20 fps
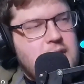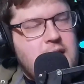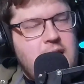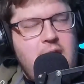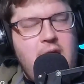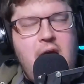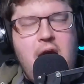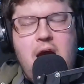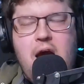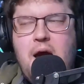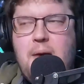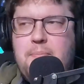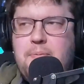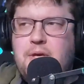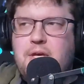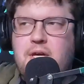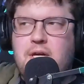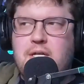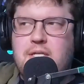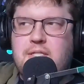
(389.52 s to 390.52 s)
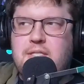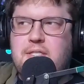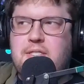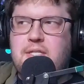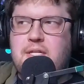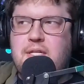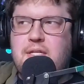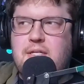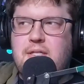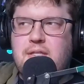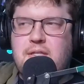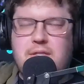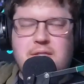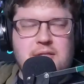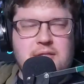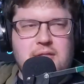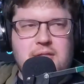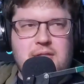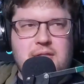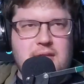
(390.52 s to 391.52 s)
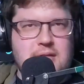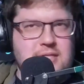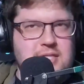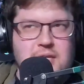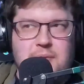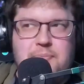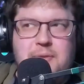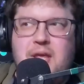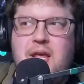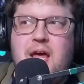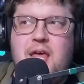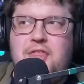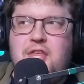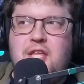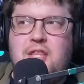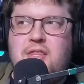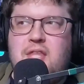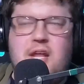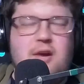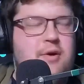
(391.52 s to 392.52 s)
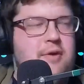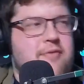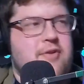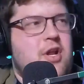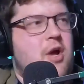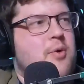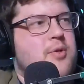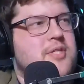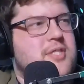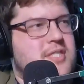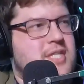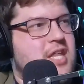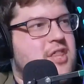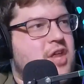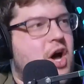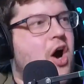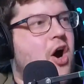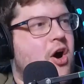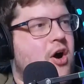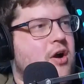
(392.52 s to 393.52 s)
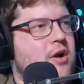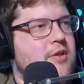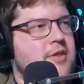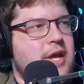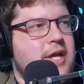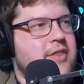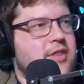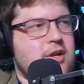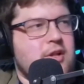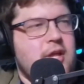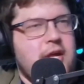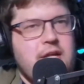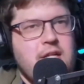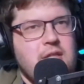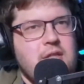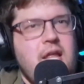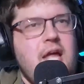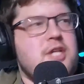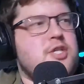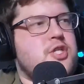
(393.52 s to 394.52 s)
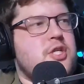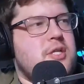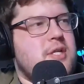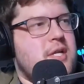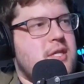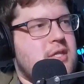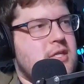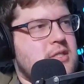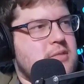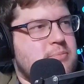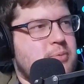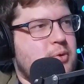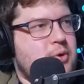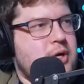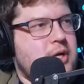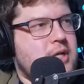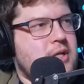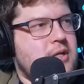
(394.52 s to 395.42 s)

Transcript: Yeah, because to me, I think they don't even know what Sith are. Like, they're like a legend at this point.